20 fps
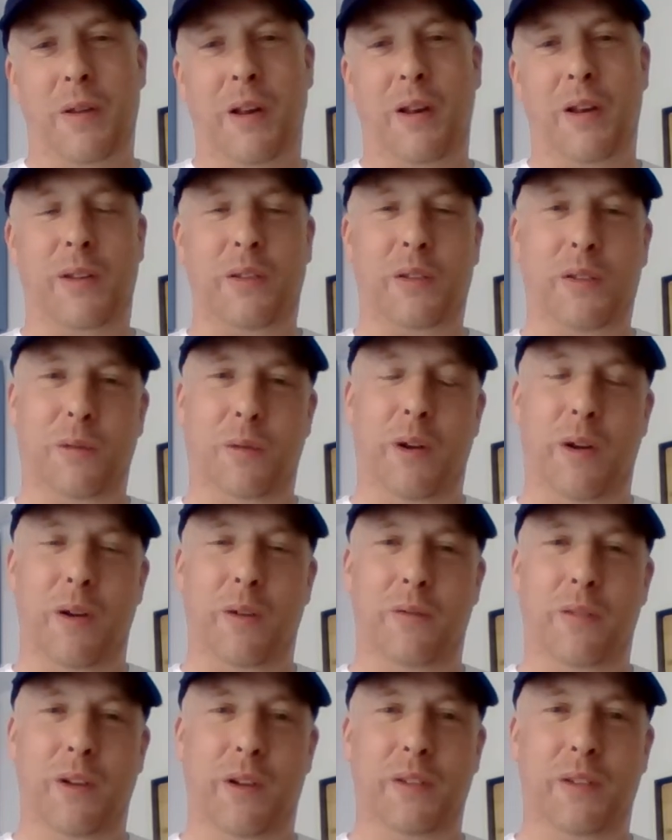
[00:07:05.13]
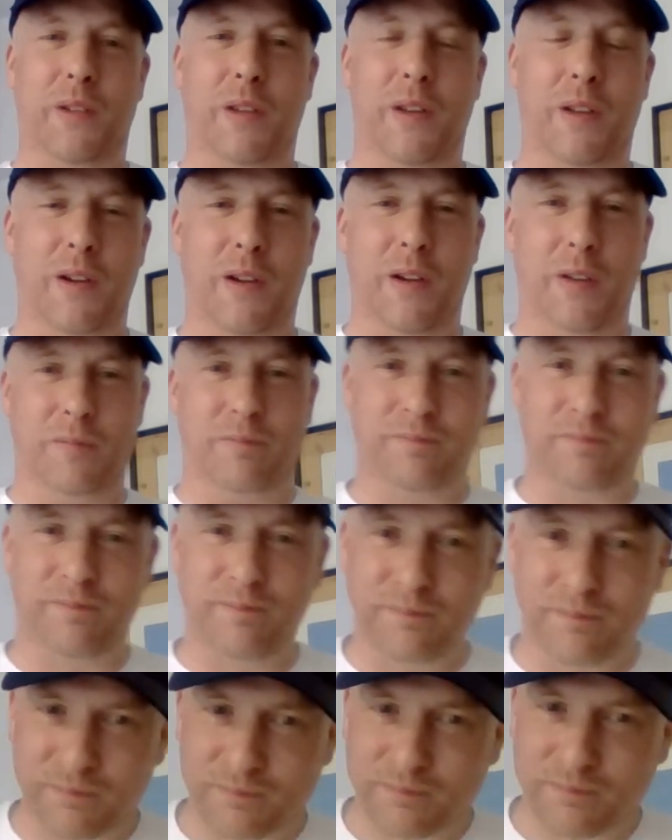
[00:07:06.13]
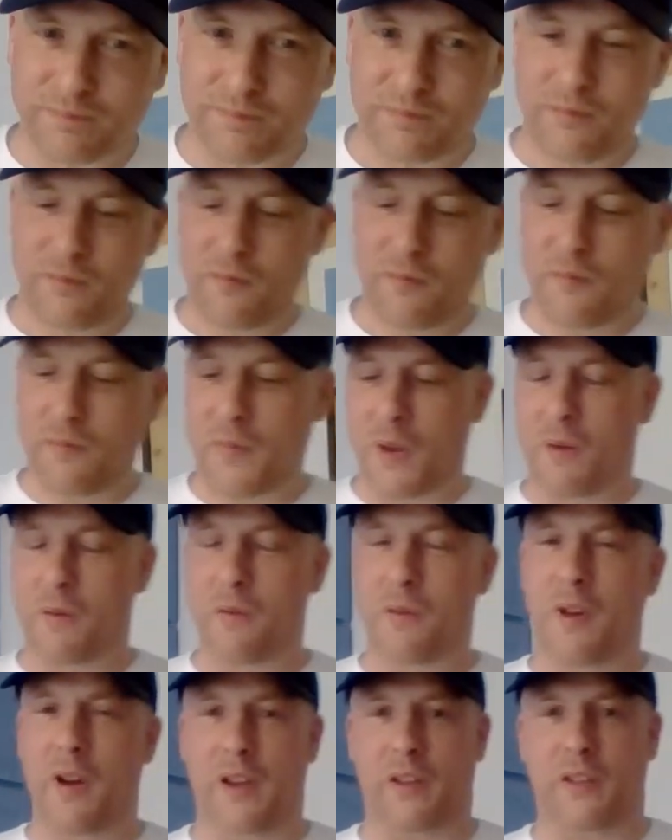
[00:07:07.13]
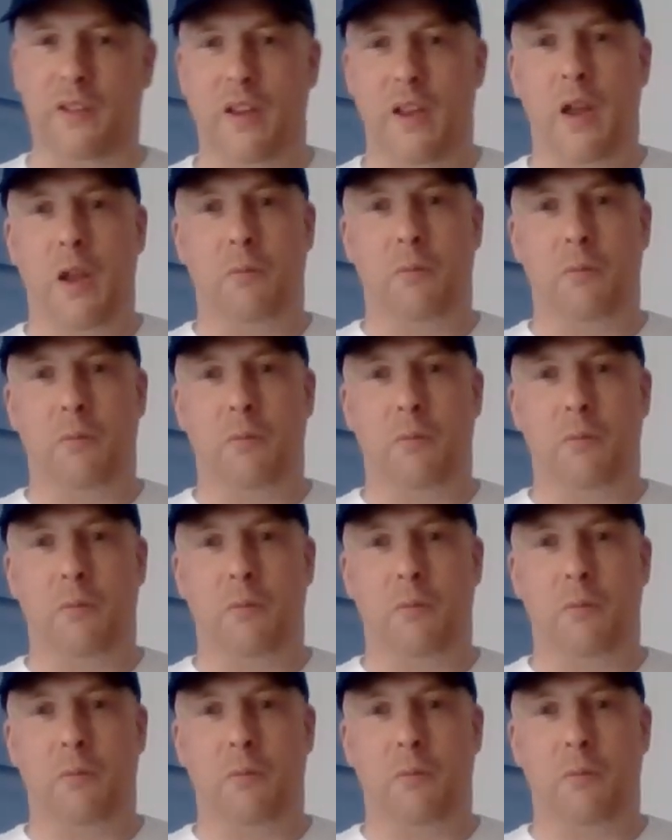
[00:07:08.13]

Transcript: lost £12.99. Right,